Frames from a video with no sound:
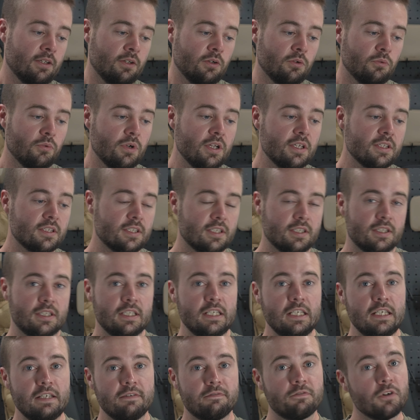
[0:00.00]
With
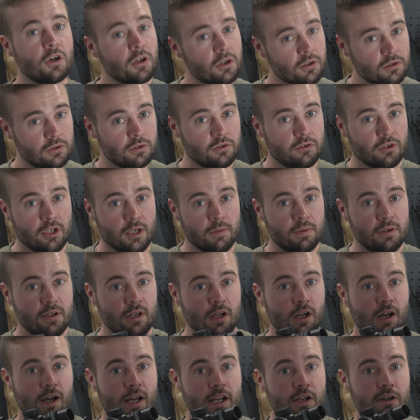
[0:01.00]
the vertical grip,
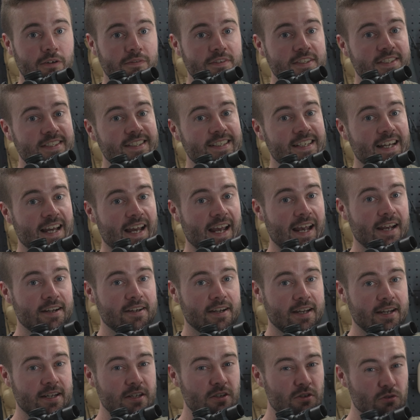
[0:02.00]
I obviously had
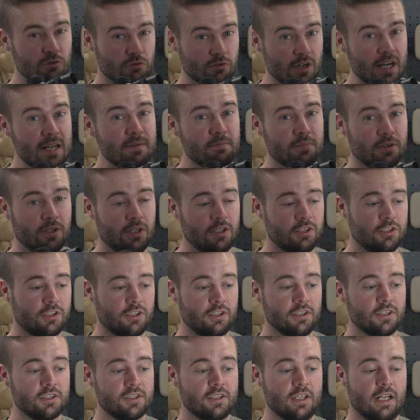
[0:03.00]
a great
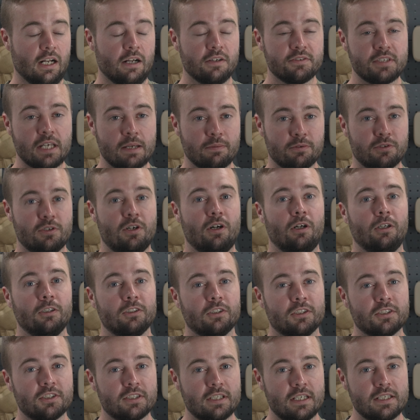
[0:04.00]
purchase and I was able to
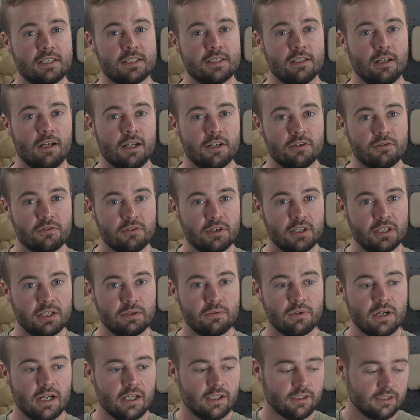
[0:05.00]
hold onto that slide really
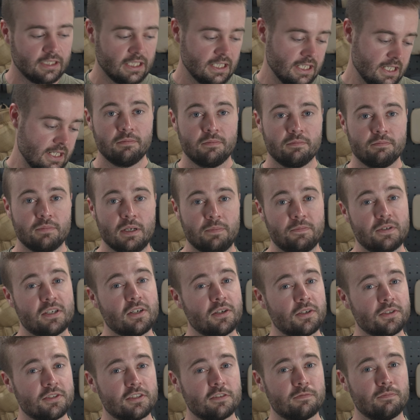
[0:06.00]
well. But
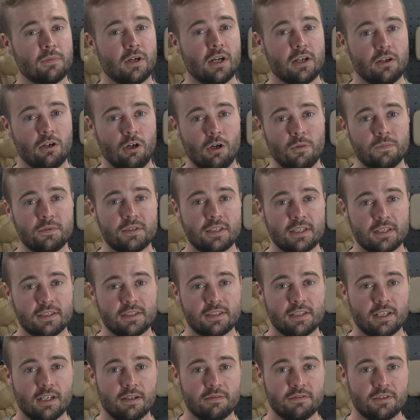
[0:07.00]
because of my
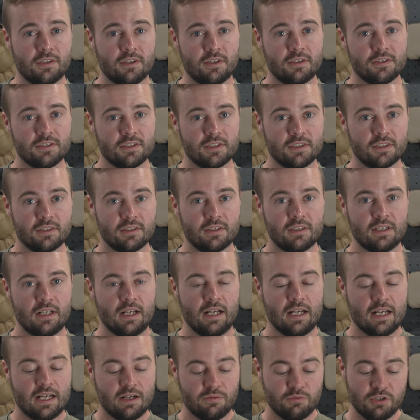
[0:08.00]
optics that I've chosen,
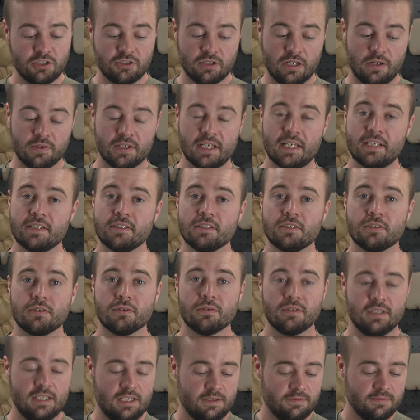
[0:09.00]
which I'll get
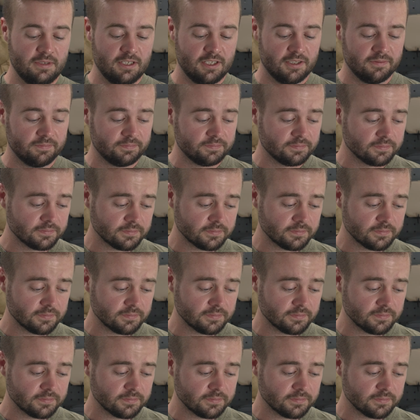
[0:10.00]
into in a minute,